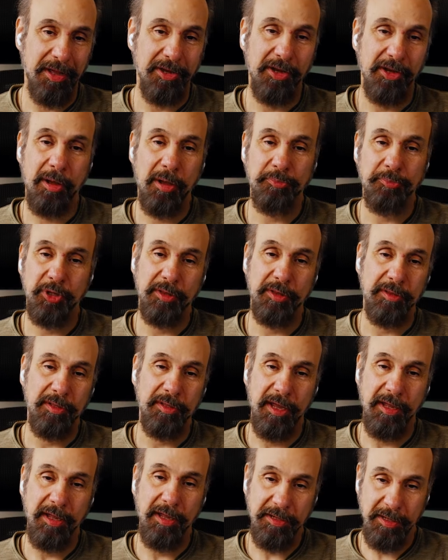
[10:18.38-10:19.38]
adopted
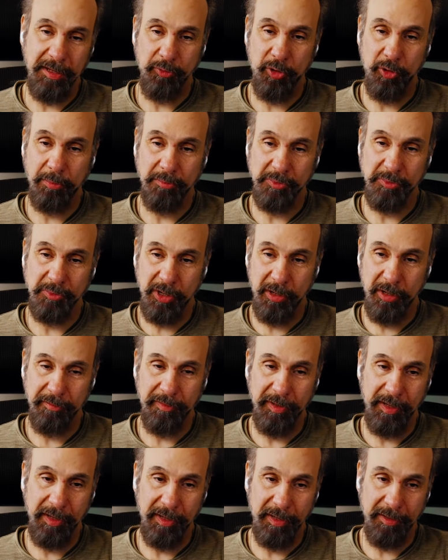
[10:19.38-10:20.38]
the AD problem
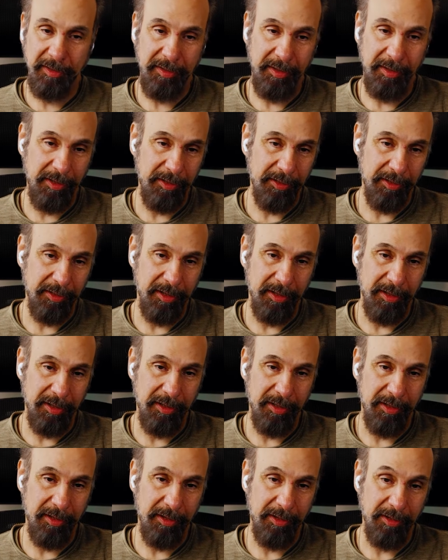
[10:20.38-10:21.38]
solving, I think,
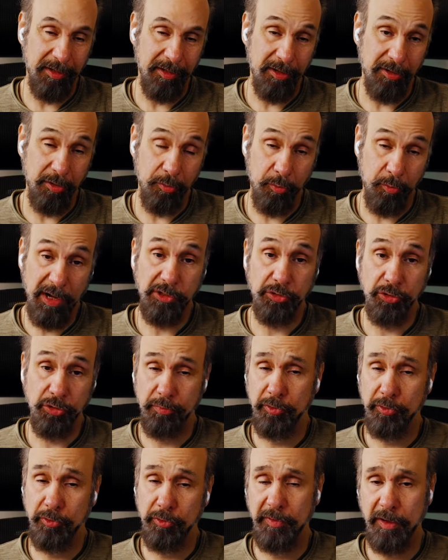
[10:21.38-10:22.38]
and a way to
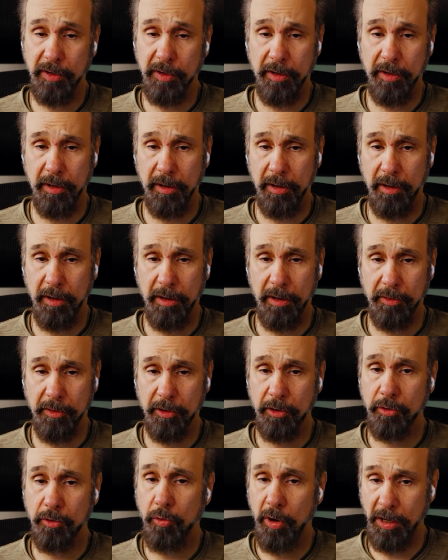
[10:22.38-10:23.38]
improve
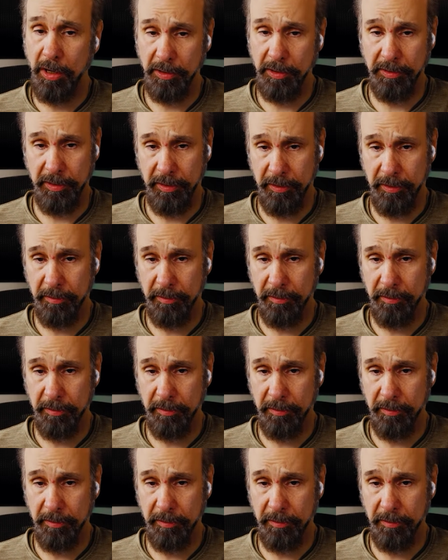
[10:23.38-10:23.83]
their quality,